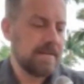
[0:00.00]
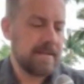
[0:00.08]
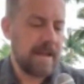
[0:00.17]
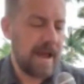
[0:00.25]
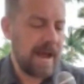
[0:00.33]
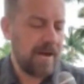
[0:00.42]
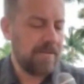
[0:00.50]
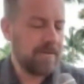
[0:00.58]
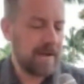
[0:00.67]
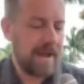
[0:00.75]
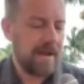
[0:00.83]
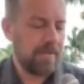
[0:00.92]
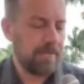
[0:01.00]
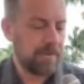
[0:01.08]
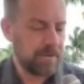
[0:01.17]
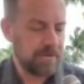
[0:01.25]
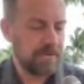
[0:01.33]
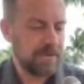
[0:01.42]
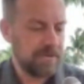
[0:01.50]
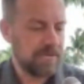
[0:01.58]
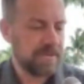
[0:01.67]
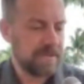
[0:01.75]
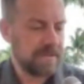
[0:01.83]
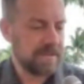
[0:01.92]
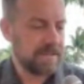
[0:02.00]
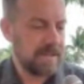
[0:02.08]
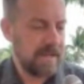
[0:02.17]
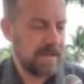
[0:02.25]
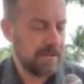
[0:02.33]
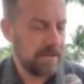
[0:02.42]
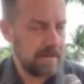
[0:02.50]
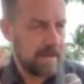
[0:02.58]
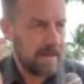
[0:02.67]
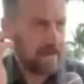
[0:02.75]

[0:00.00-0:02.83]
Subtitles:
how Pearl uses and